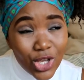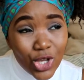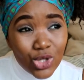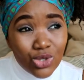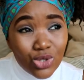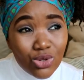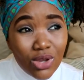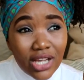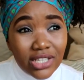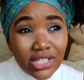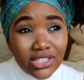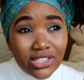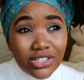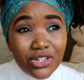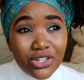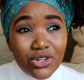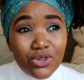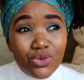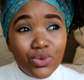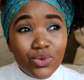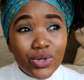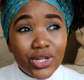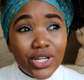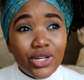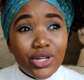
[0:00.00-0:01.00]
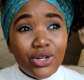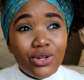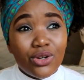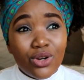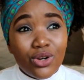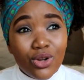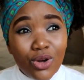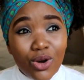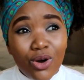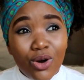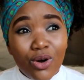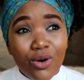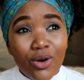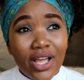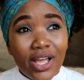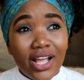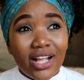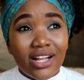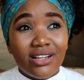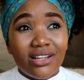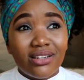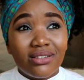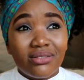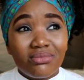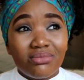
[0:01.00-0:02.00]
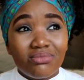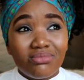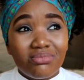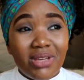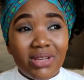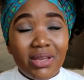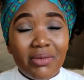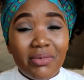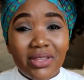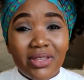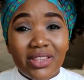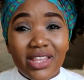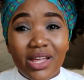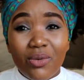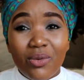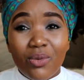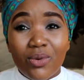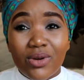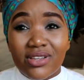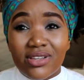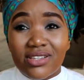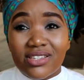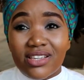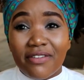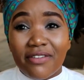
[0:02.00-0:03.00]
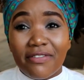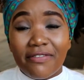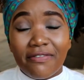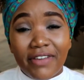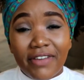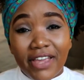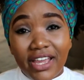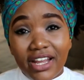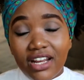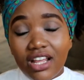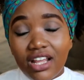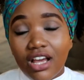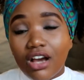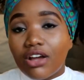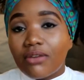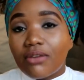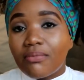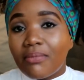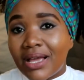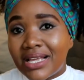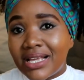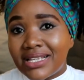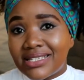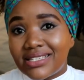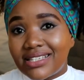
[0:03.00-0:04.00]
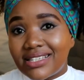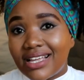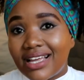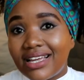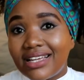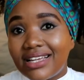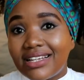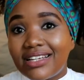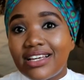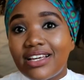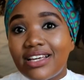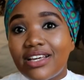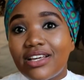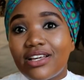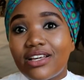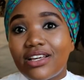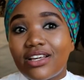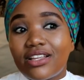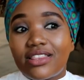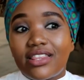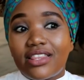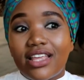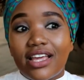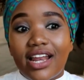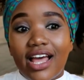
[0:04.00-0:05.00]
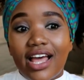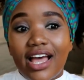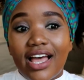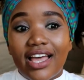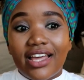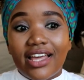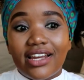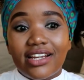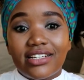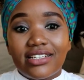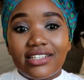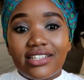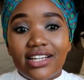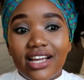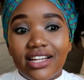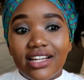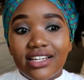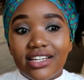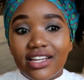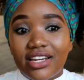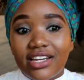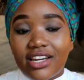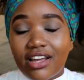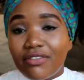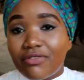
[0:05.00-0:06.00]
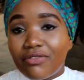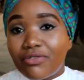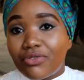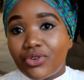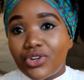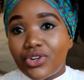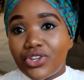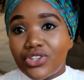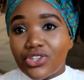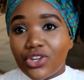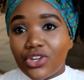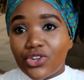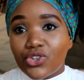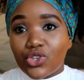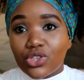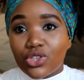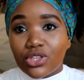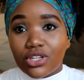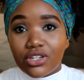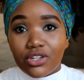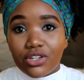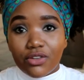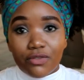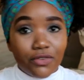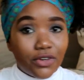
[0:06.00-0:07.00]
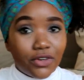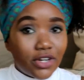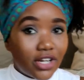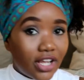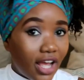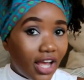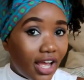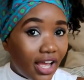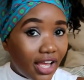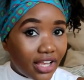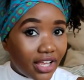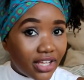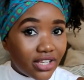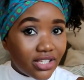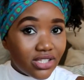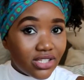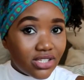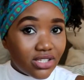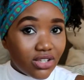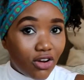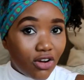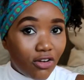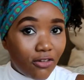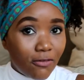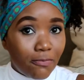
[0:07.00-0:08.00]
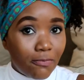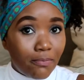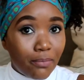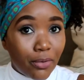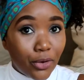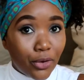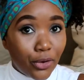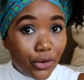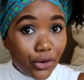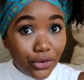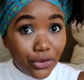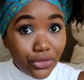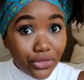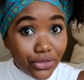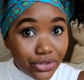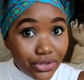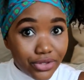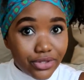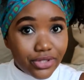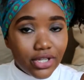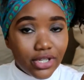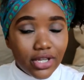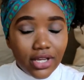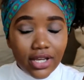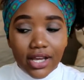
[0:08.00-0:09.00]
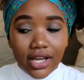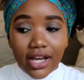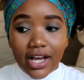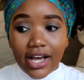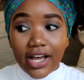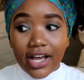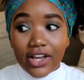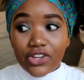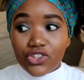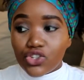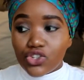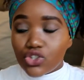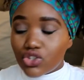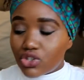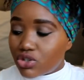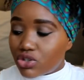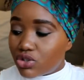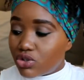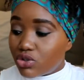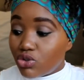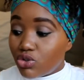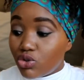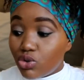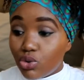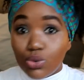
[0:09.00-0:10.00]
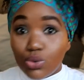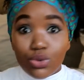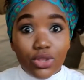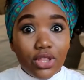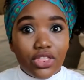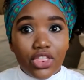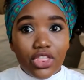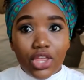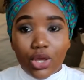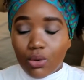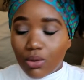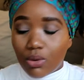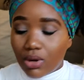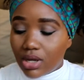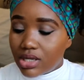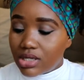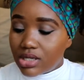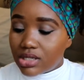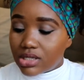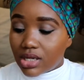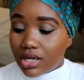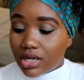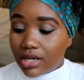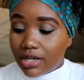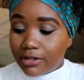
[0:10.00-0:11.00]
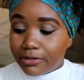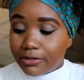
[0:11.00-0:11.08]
so I didn't really know, and maybe there was a failure on my side that I hadn't done enough research on the different kinds of births. I just knew that there was